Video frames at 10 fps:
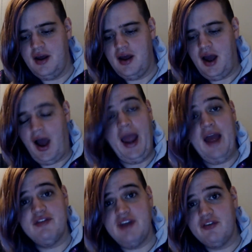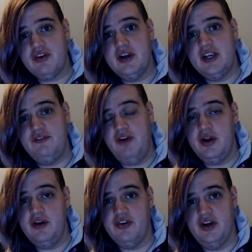I have never
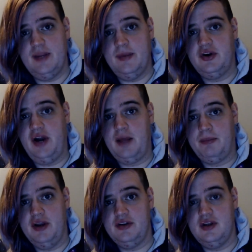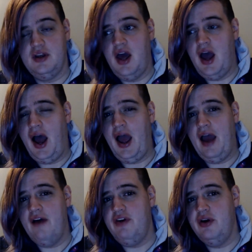voted for a Democratic president. I
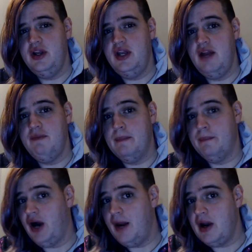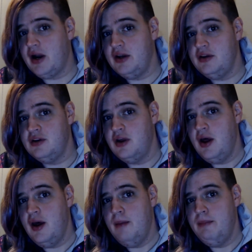have voted in primaries,
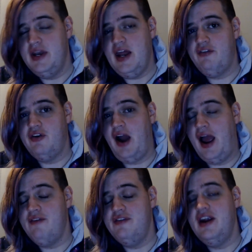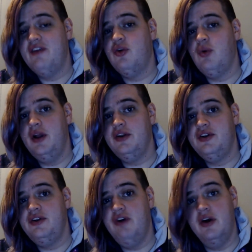but I have never
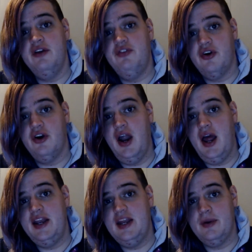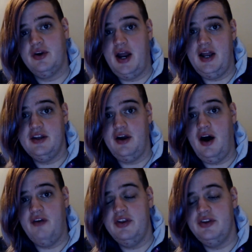once voted for a Democrat into
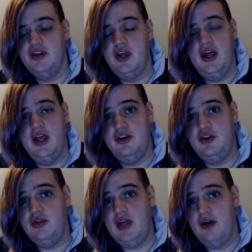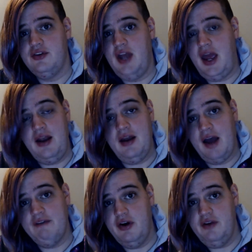office. In 2008, I
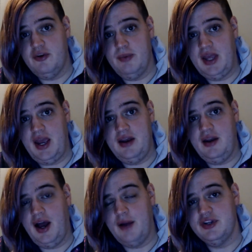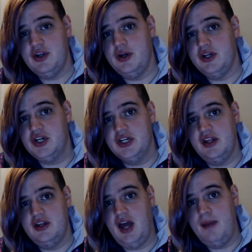voted for McCain. I was going to church at
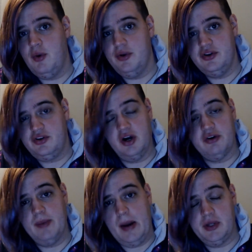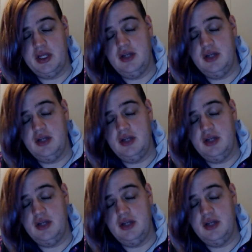the time and was a strong Republican.